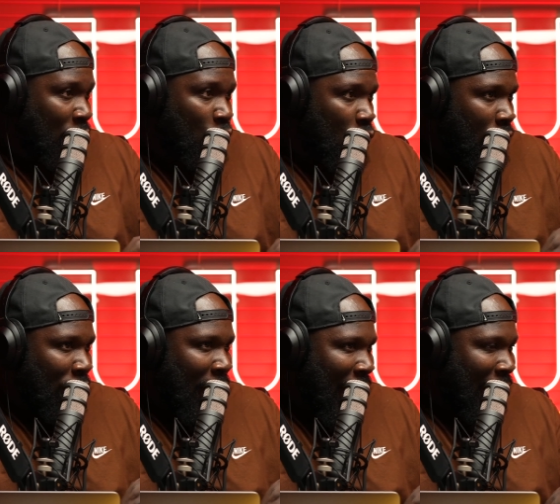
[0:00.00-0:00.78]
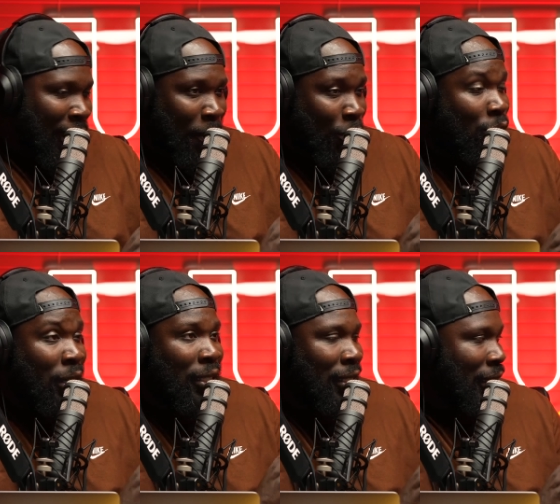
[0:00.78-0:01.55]
a lot of like
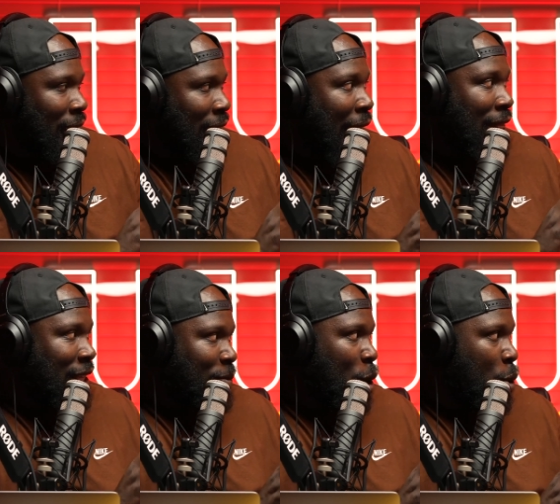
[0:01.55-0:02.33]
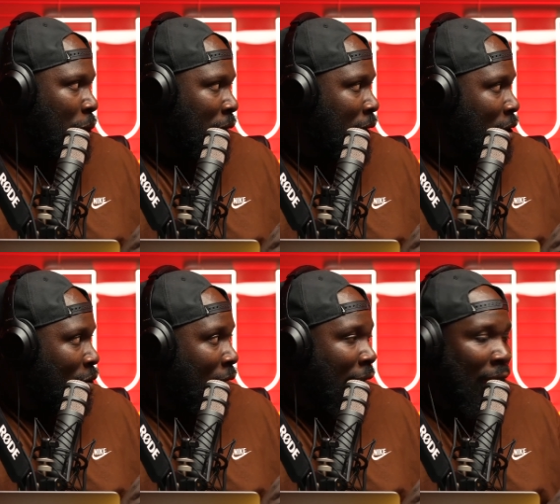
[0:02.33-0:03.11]
princes at this moment,
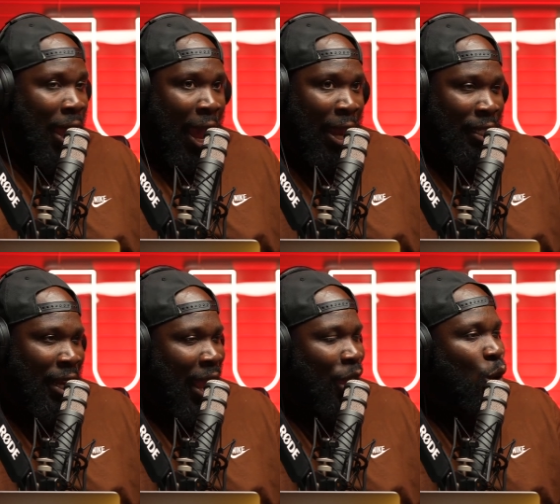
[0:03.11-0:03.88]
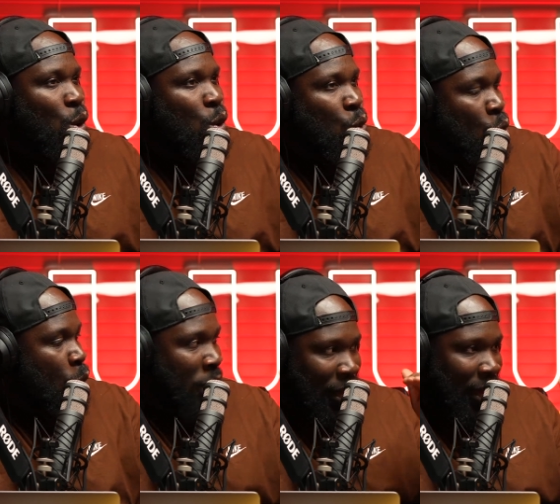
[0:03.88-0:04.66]
yeah. right? And it's like who will
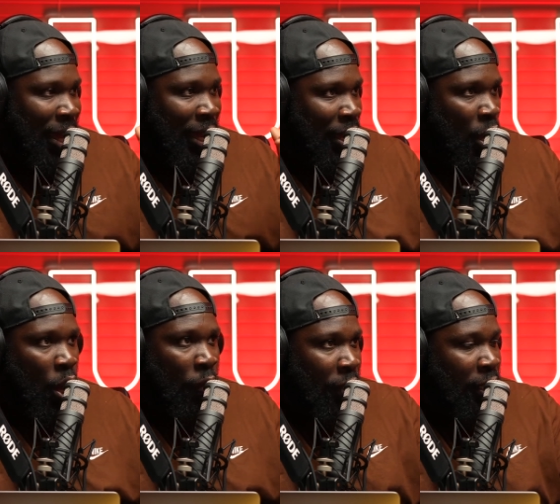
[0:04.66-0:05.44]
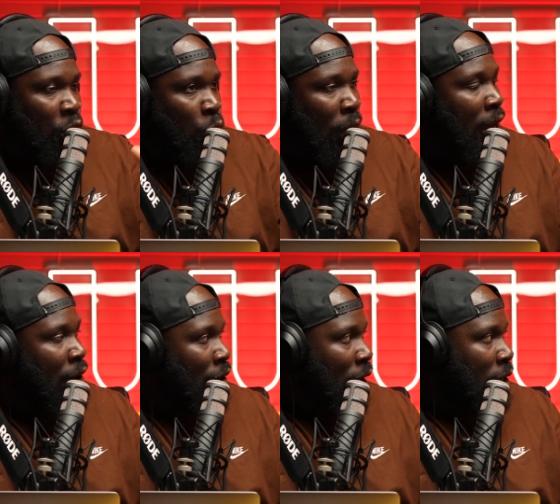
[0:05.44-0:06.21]
be king of this new
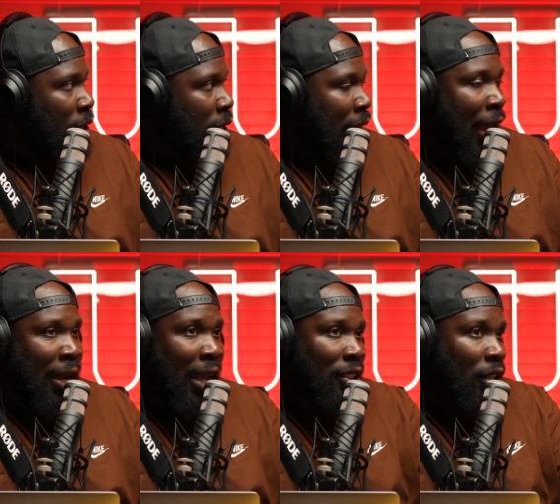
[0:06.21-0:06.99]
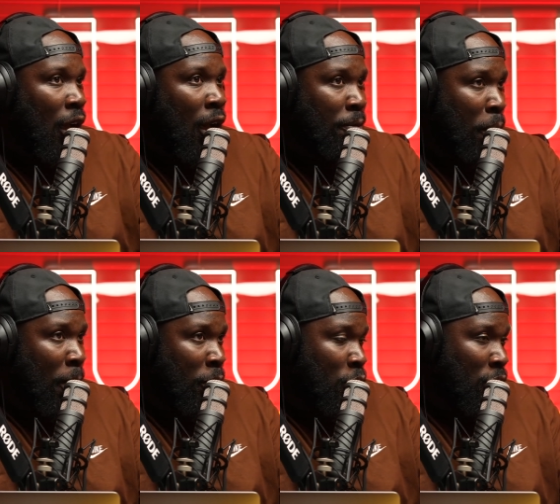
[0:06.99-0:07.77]
era? And that's the hard
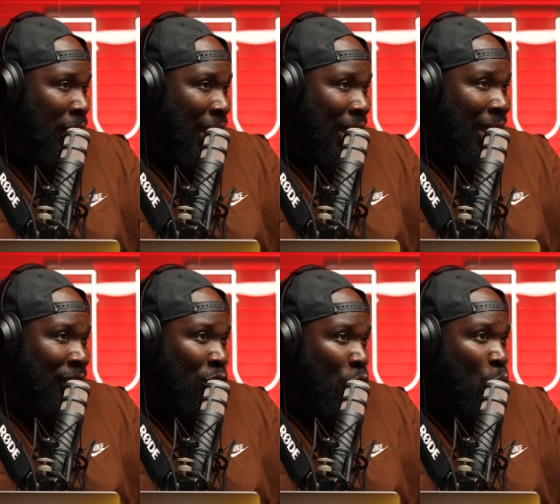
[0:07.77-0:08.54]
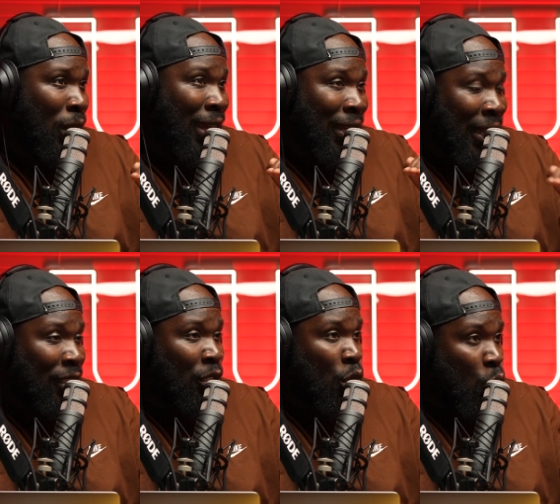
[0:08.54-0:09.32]
part because there's no there's, no,
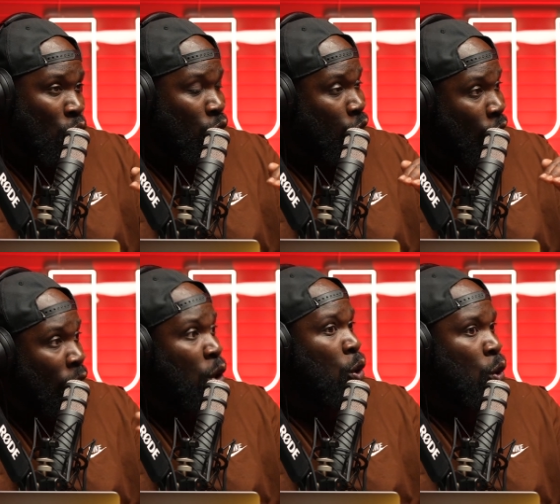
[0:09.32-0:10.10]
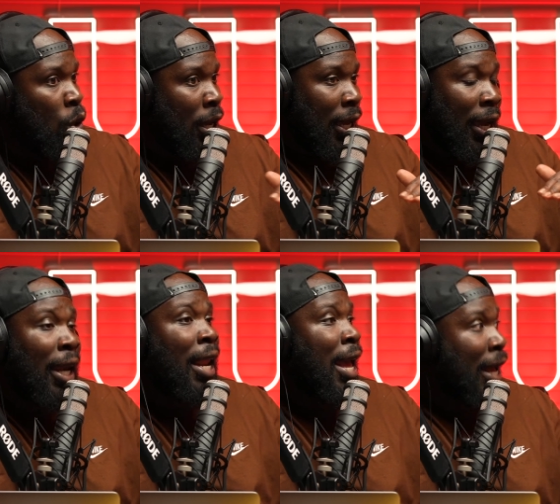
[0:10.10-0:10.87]
there's no real
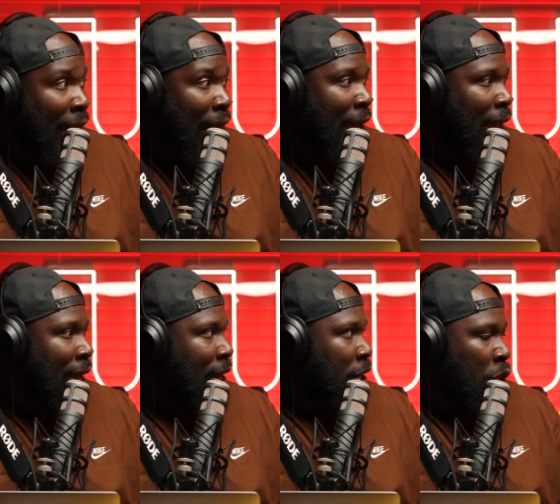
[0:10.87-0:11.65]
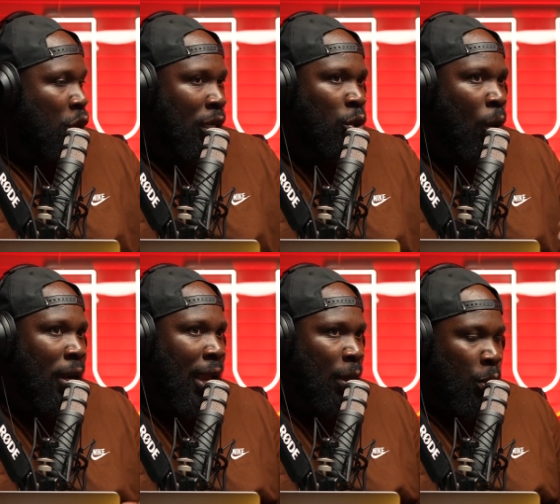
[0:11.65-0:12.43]
clear guy. You know, there's one
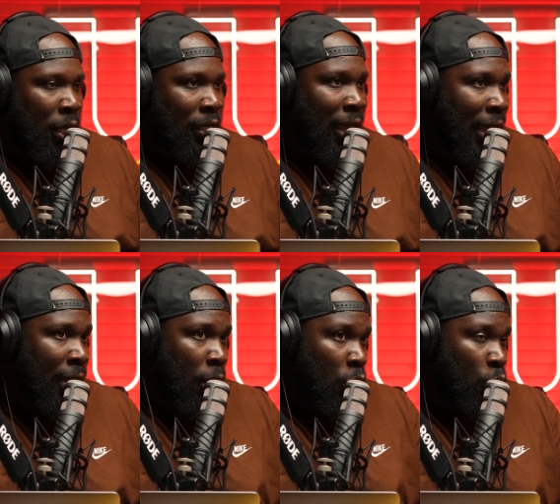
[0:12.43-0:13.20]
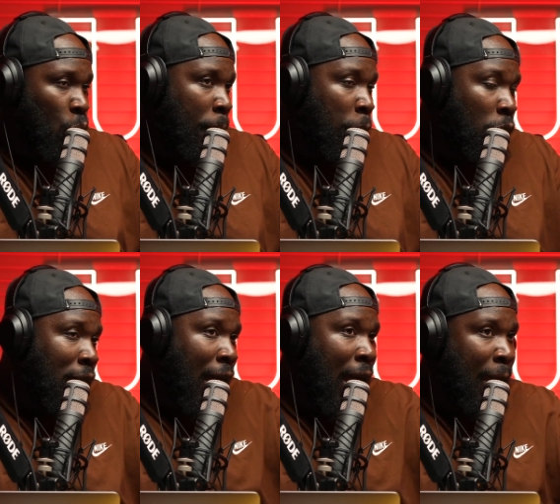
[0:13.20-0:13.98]
that we can say because we put the
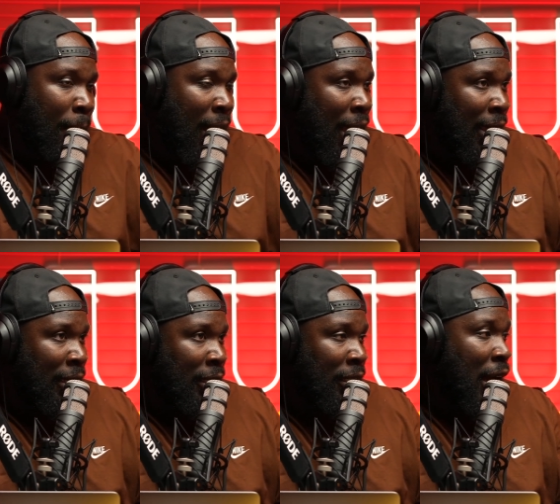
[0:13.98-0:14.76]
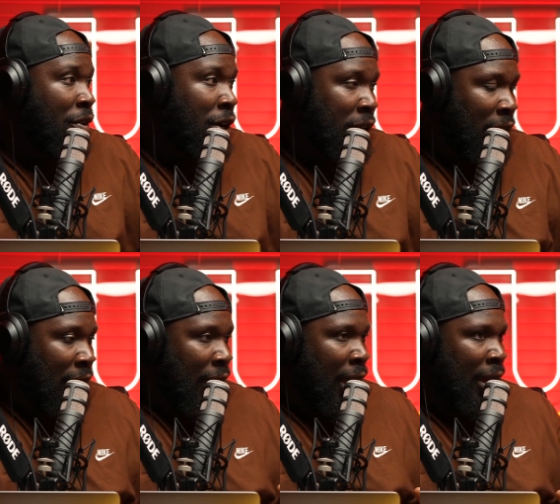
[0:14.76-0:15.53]
hype behind Jared, and